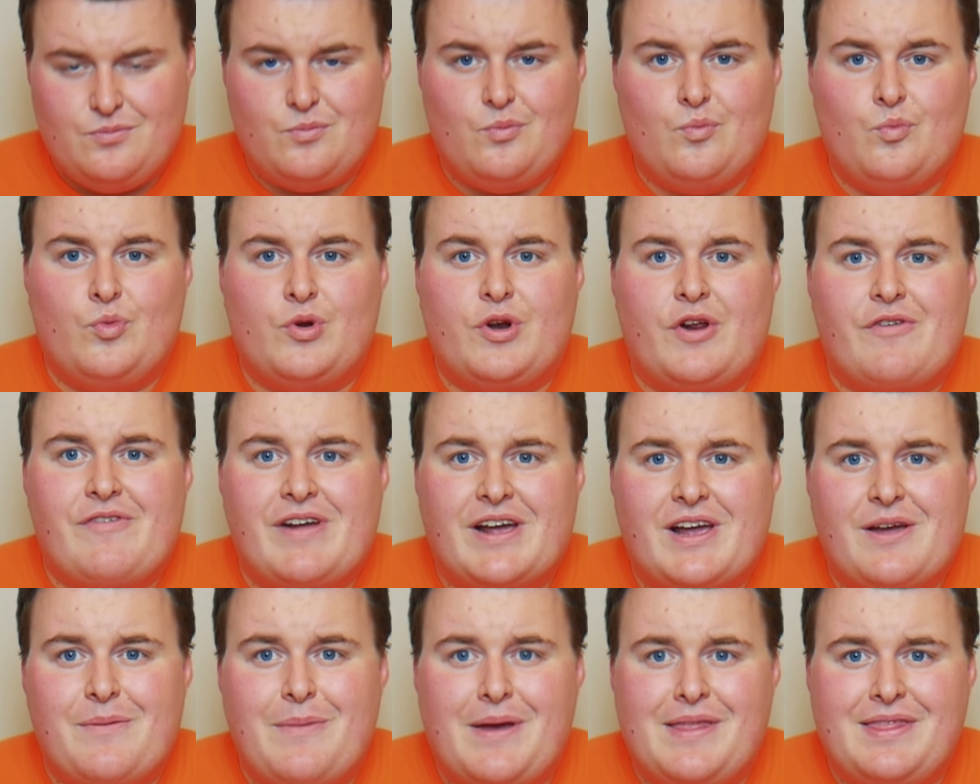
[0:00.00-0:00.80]
Would I
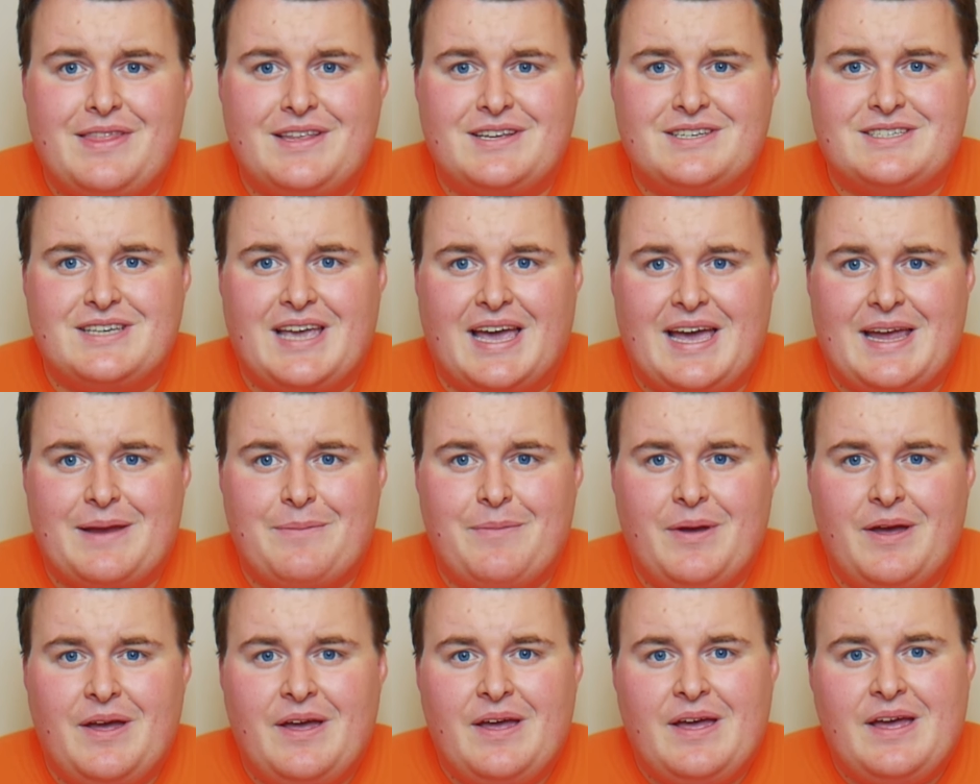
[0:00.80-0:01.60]
recommend this
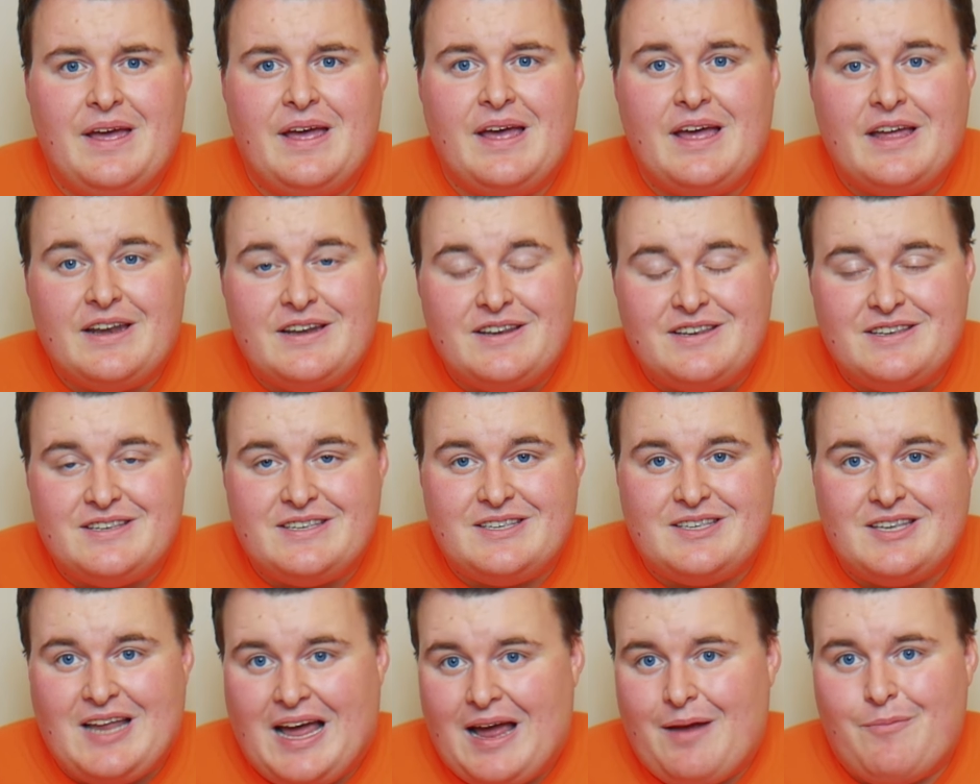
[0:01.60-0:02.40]
game?
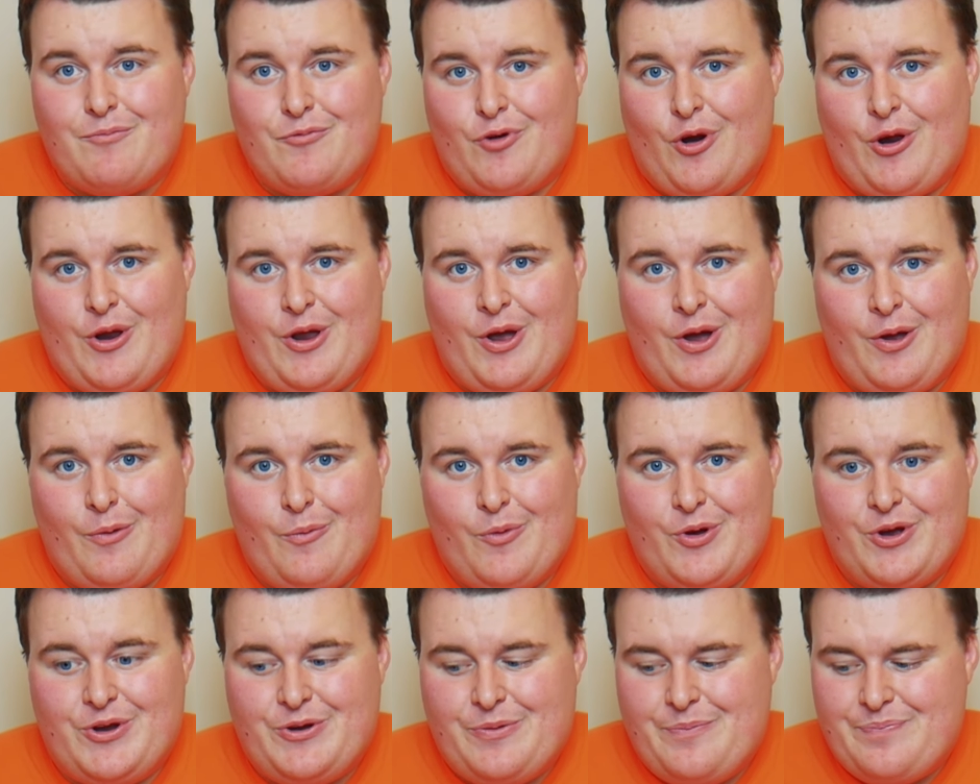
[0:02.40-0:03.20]
Damn right I
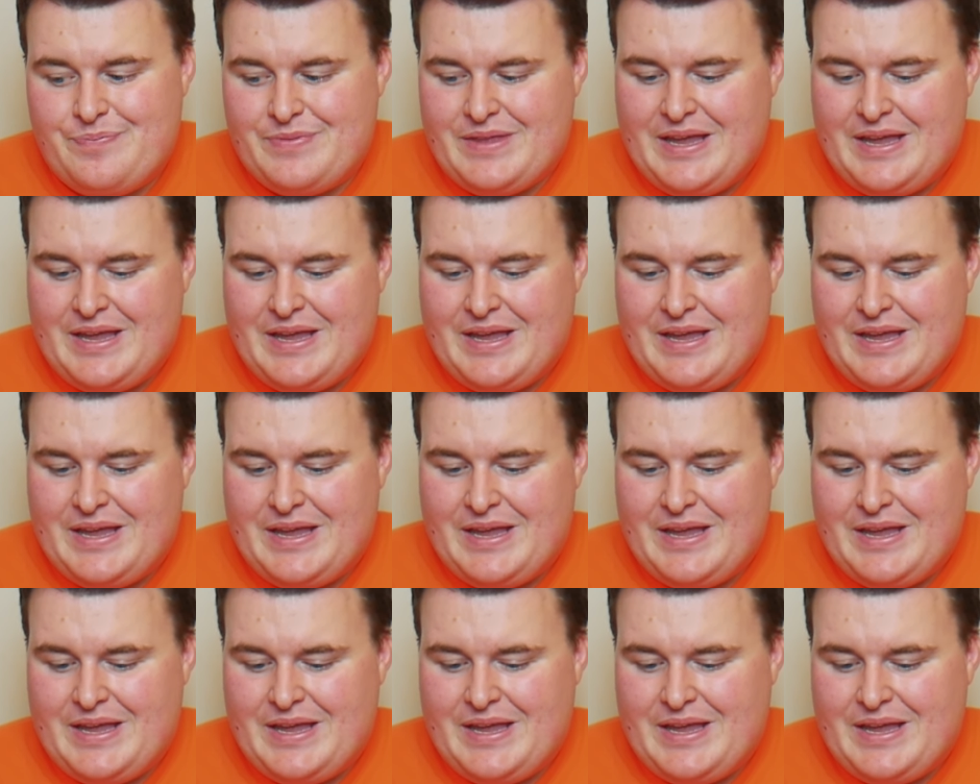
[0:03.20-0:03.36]
would.